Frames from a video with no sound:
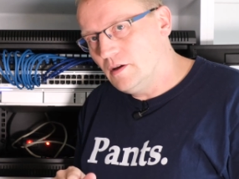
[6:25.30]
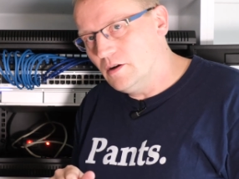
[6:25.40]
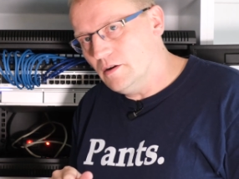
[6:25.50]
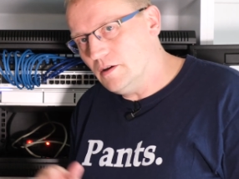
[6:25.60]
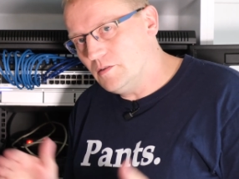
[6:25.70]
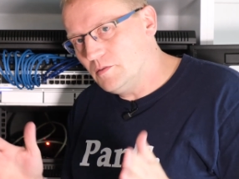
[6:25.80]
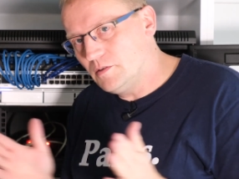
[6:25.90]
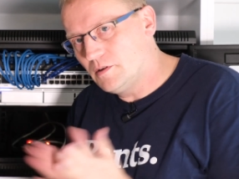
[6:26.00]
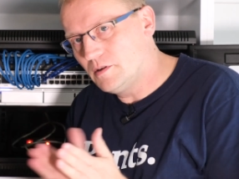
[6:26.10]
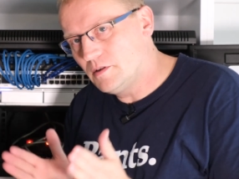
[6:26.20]
All right,
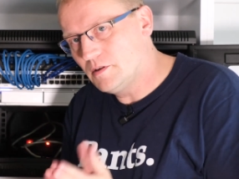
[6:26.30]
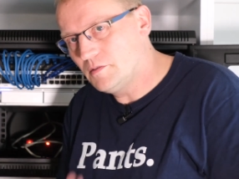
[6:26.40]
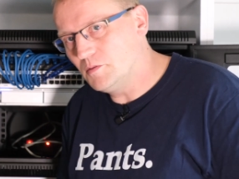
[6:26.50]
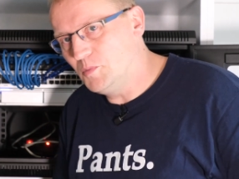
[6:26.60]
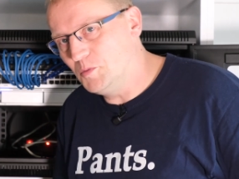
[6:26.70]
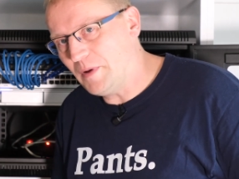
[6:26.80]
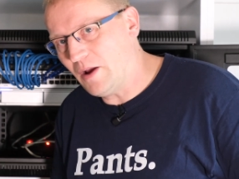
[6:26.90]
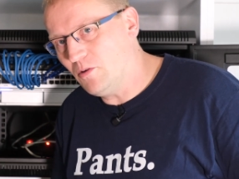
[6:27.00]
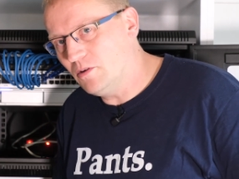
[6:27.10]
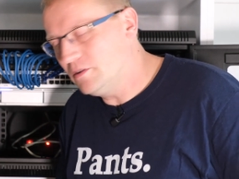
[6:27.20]
we'll put
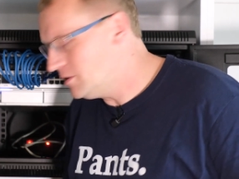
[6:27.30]
power on,